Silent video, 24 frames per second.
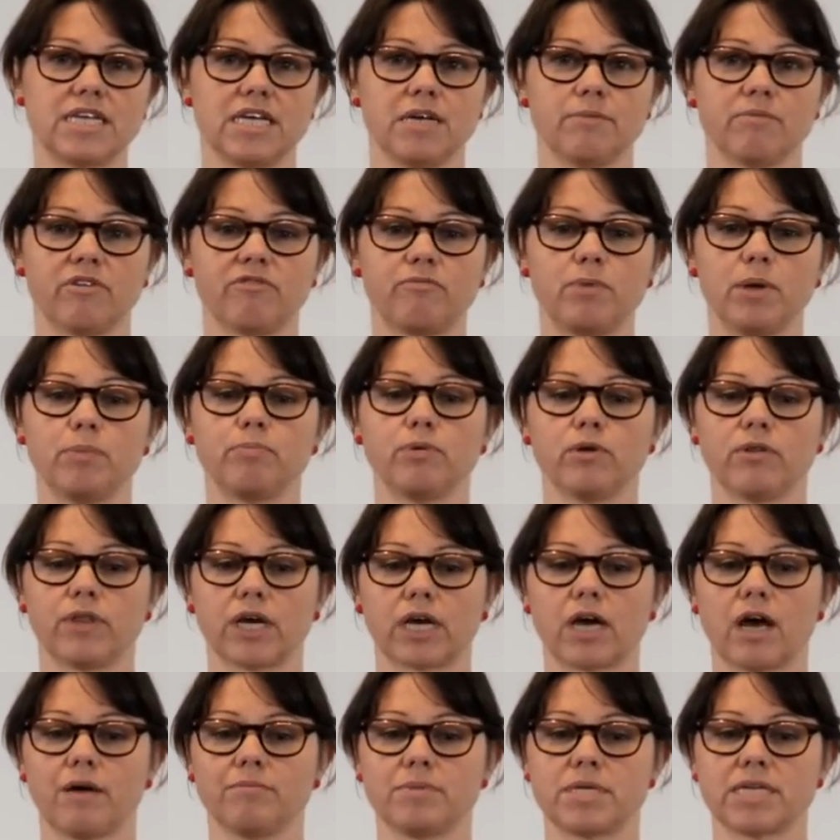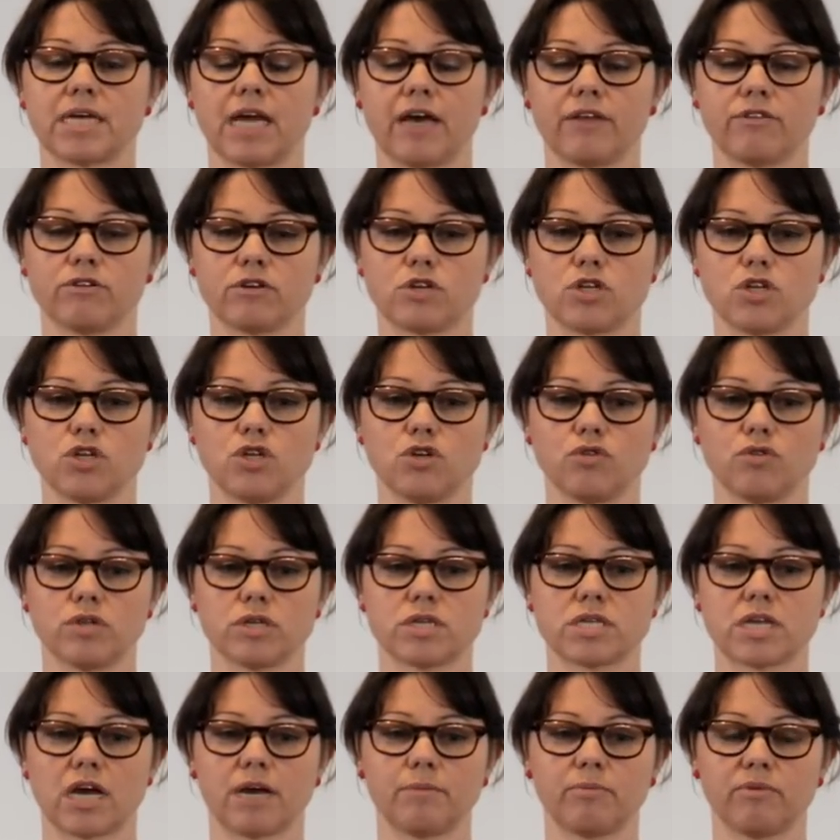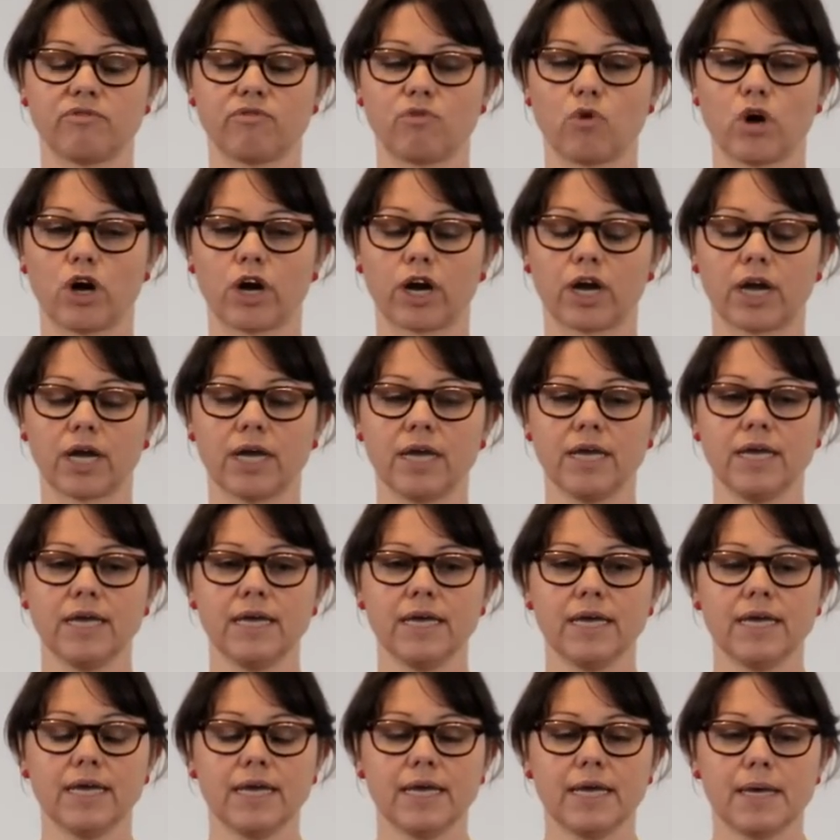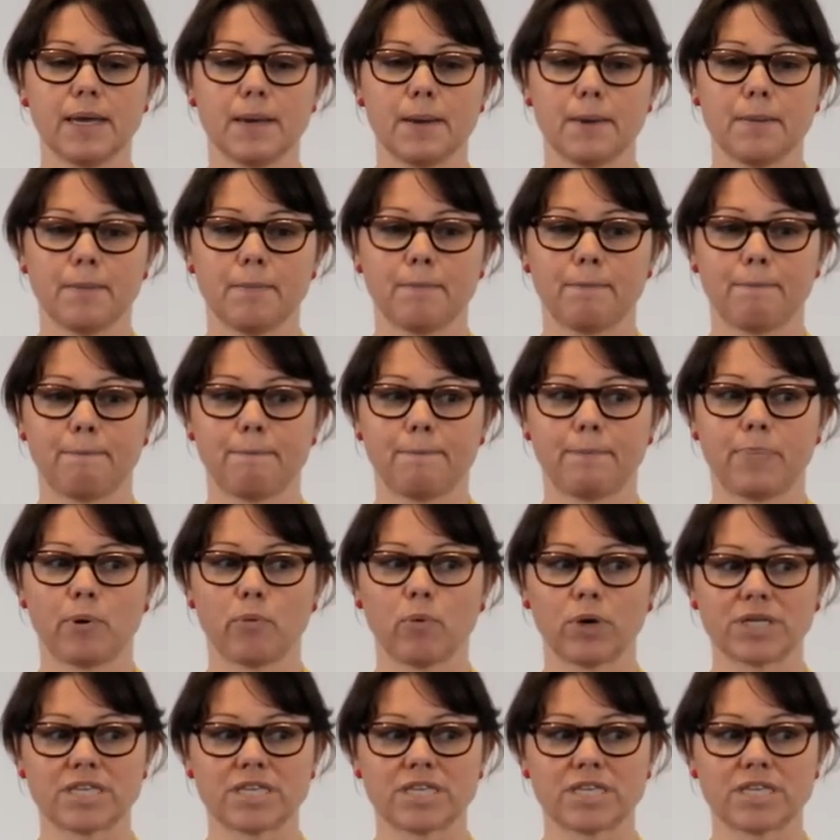team of people that come together to do this type of work. But